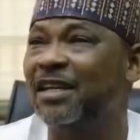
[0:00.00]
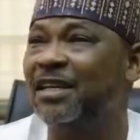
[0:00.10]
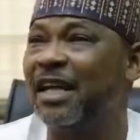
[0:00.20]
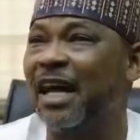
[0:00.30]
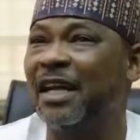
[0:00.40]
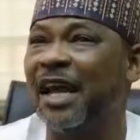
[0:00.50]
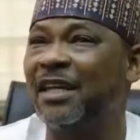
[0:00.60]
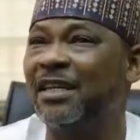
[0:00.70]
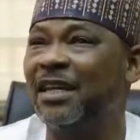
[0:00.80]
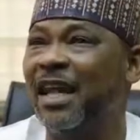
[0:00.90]

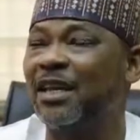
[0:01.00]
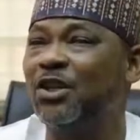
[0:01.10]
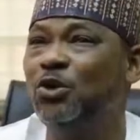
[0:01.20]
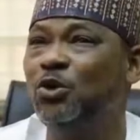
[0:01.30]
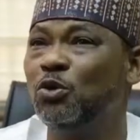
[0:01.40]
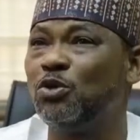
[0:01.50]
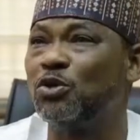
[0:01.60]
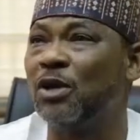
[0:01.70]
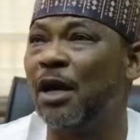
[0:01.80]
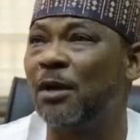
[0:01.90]
like the
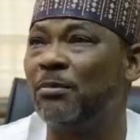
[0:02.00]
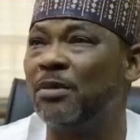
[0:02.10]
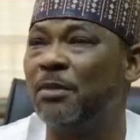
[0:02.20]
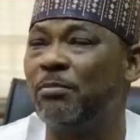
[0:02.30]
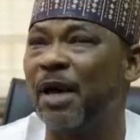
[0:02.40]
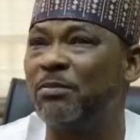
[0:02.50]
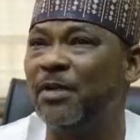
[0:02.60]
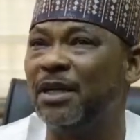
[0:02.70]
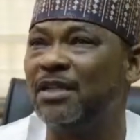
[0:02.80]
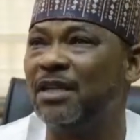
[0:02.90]
youth
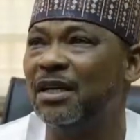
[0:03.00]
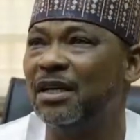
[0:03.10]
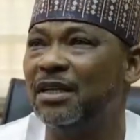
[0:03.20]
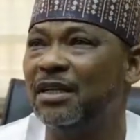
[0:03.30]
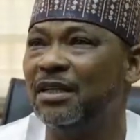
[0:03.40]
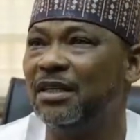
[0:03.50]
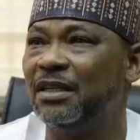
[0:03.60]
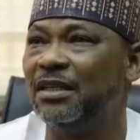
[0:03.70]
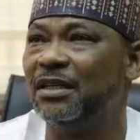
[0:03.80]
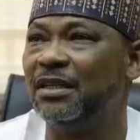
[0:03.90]
department,
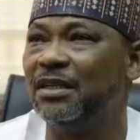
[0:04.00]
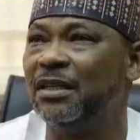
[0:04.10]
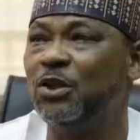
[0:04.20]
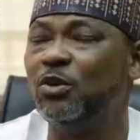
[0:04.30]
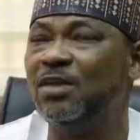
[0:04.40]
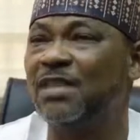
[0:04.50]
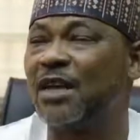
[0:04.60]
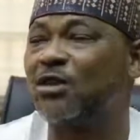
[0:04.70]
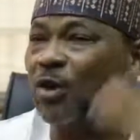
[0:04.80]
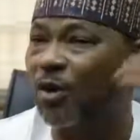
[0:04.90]
the youth
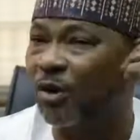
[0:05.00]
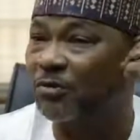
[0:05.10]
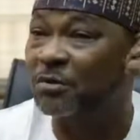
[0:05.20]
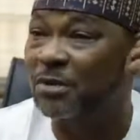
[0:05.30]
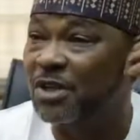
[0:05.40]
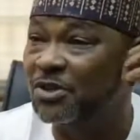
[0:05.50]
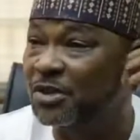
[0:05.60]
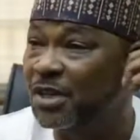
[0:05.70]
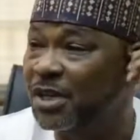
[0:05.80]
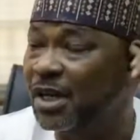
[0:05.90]
sector of the
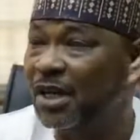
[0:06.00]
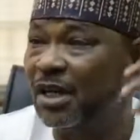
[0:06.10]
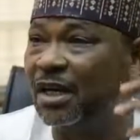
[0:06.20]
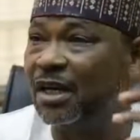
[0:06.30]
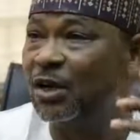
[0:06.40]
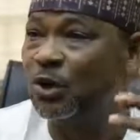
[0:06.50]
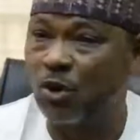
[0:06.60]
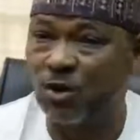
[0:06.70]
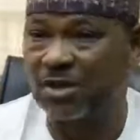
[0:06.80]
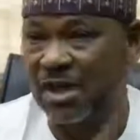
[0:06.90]
ministry
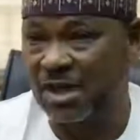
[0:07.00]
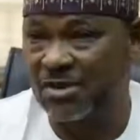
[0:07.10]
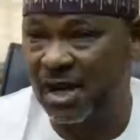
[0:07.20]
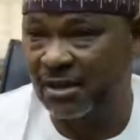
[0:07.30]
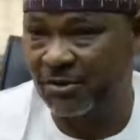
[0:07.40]
got a grant